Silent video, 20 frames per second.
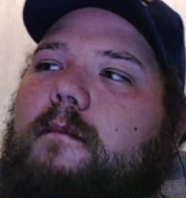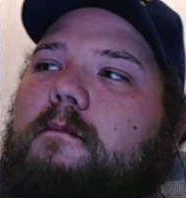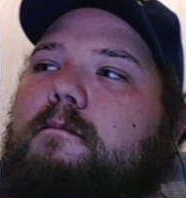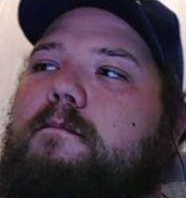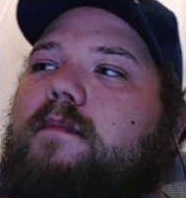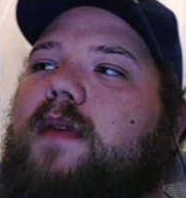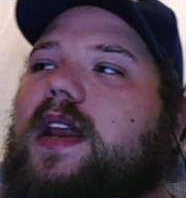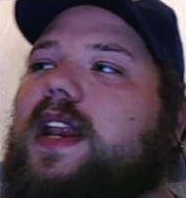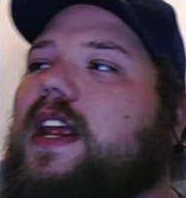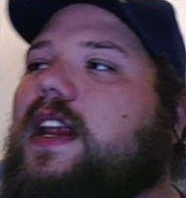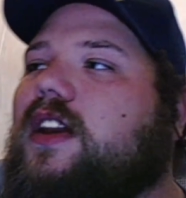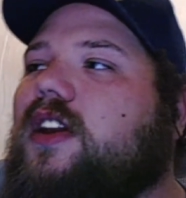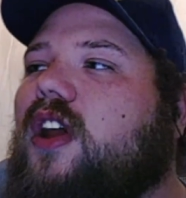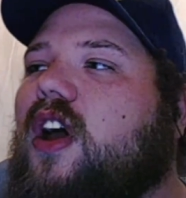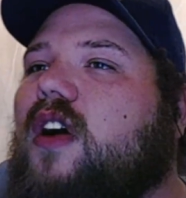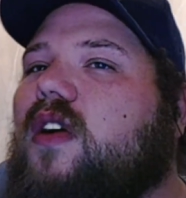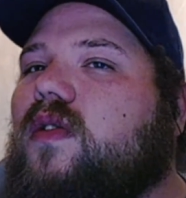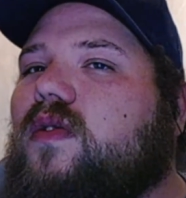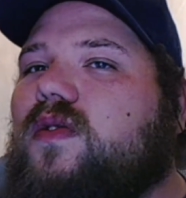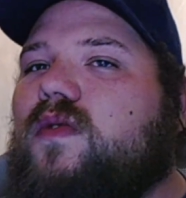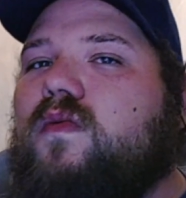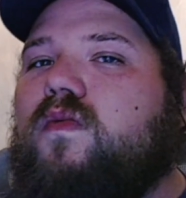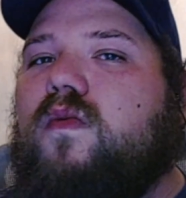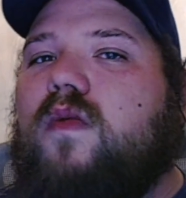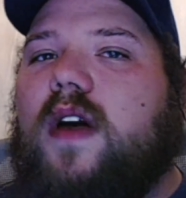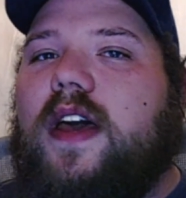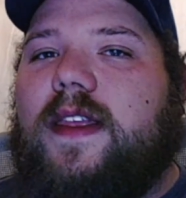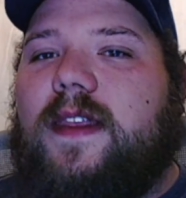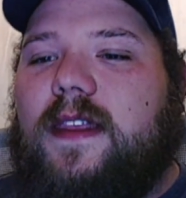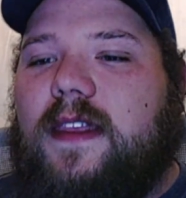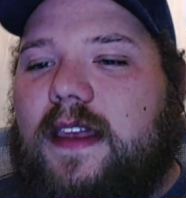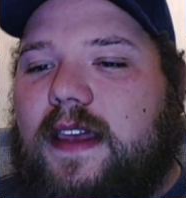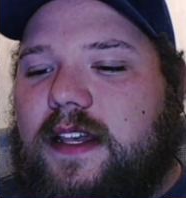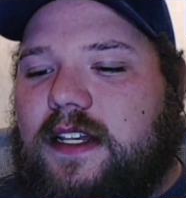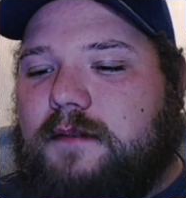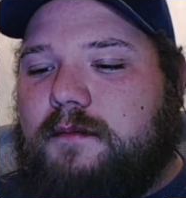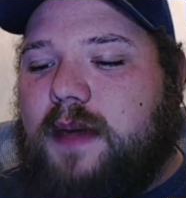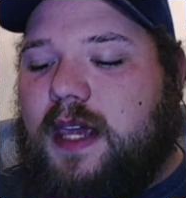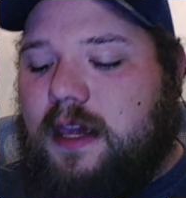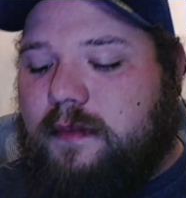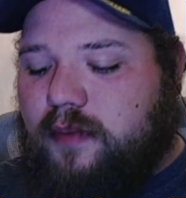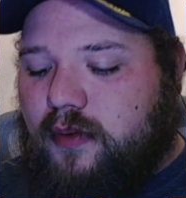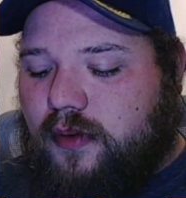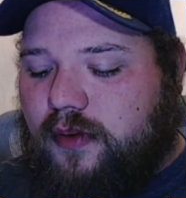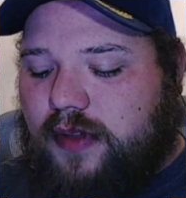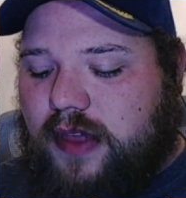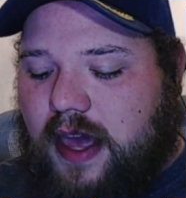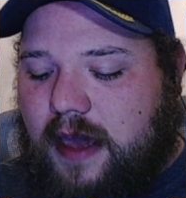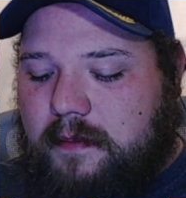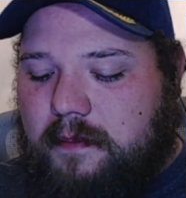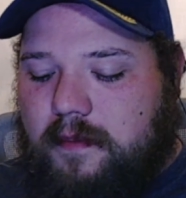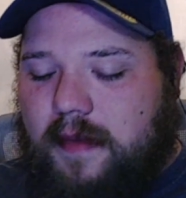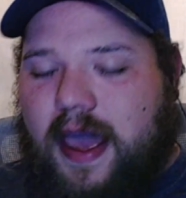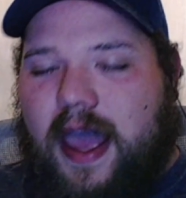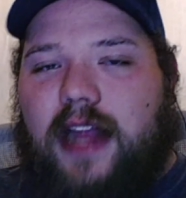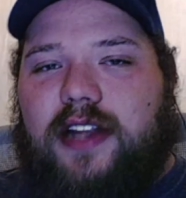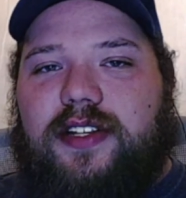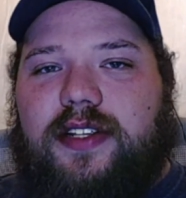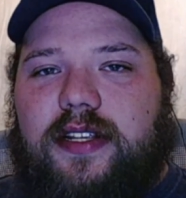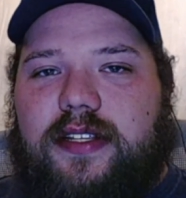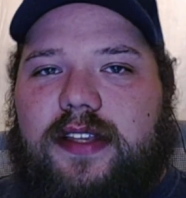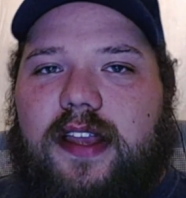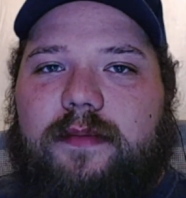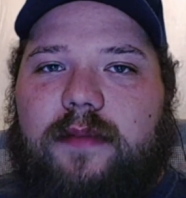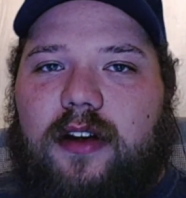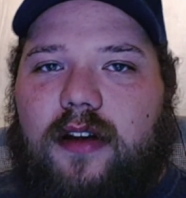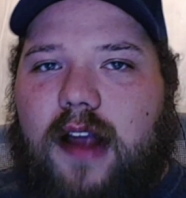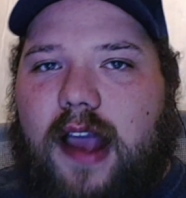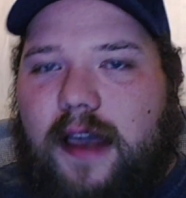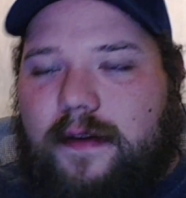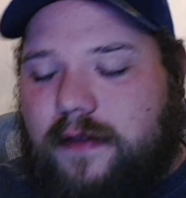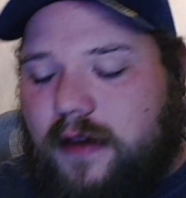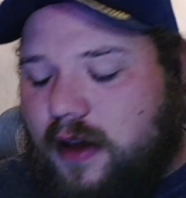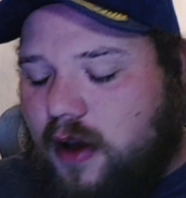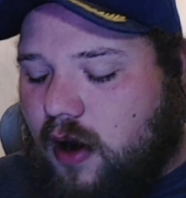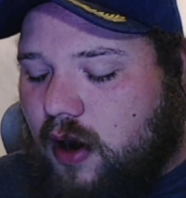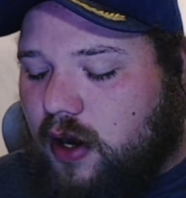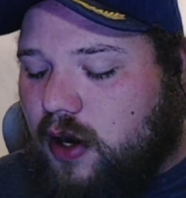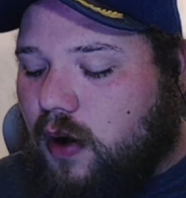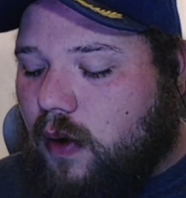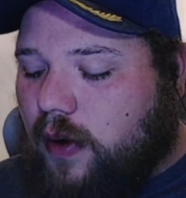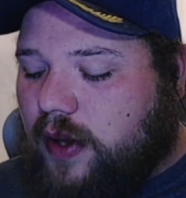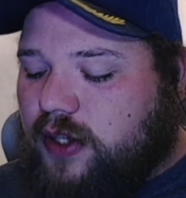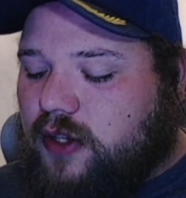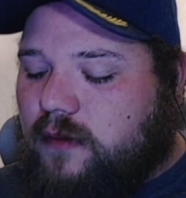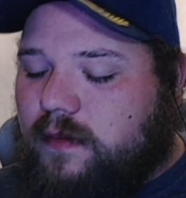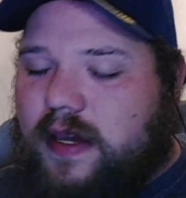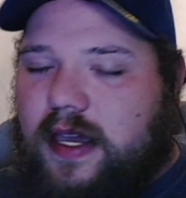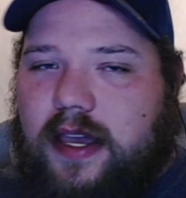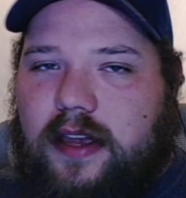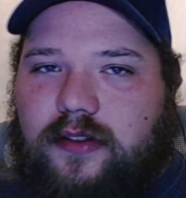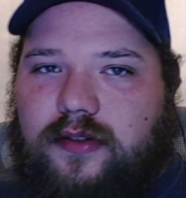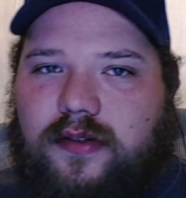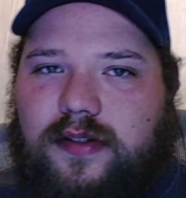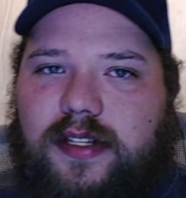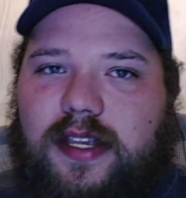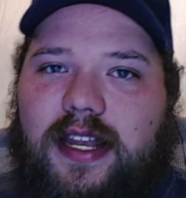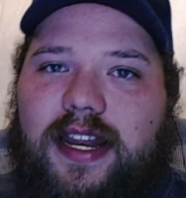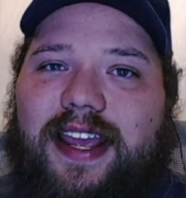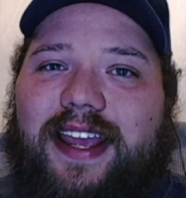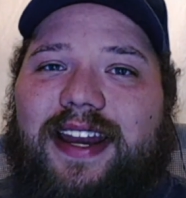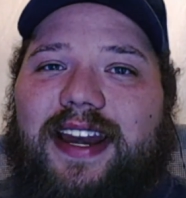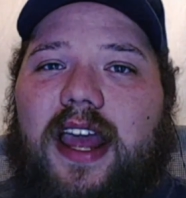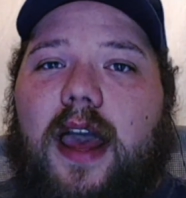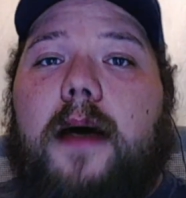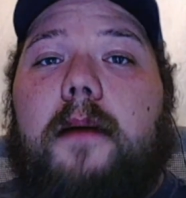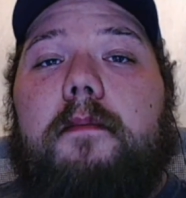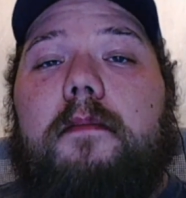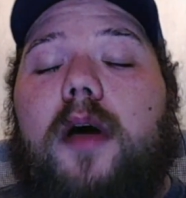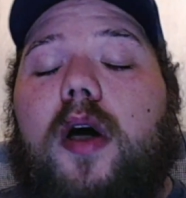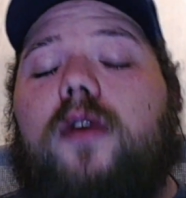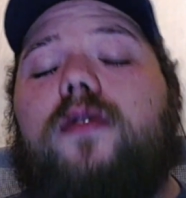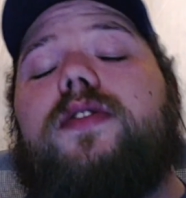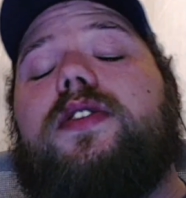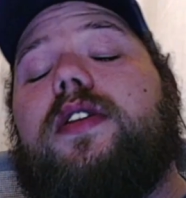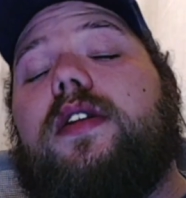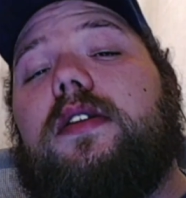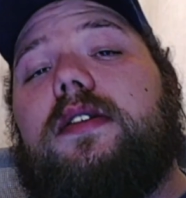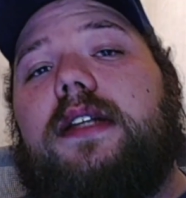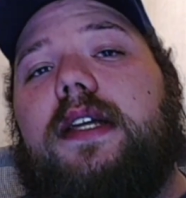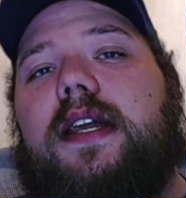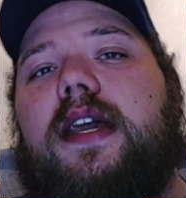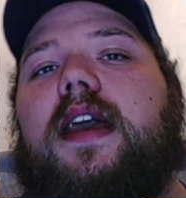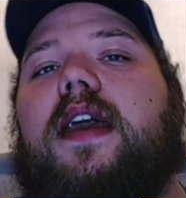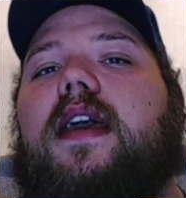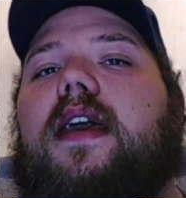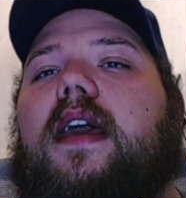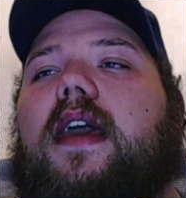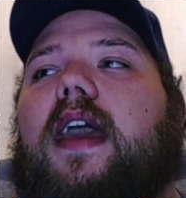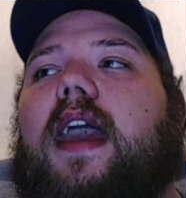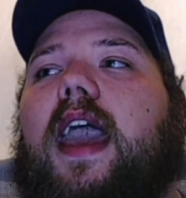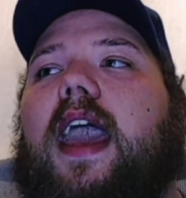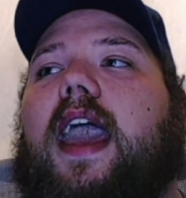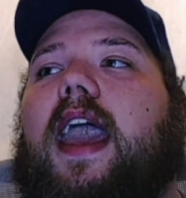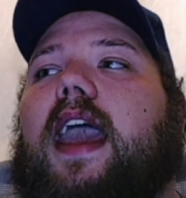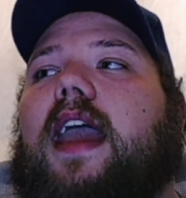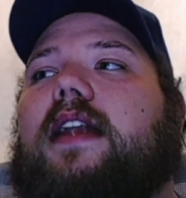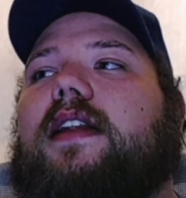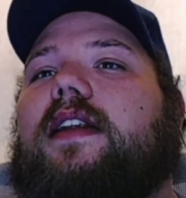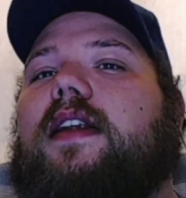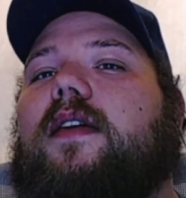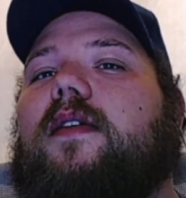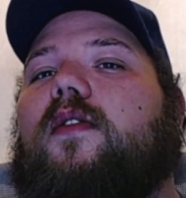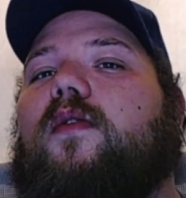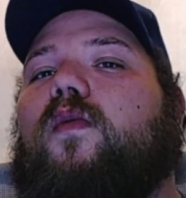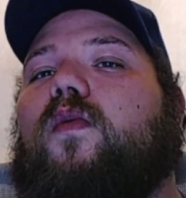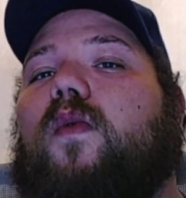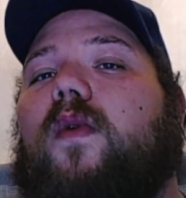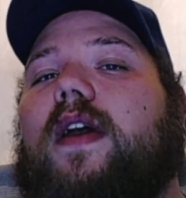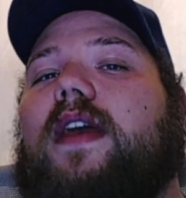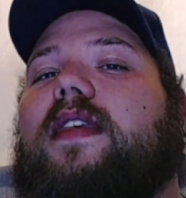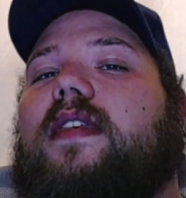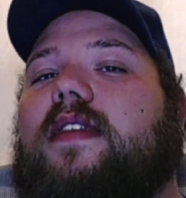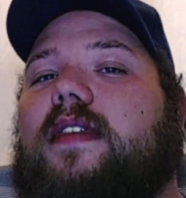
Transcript: but it knows what things people that match this demographic are going to be interested in emotionally. And with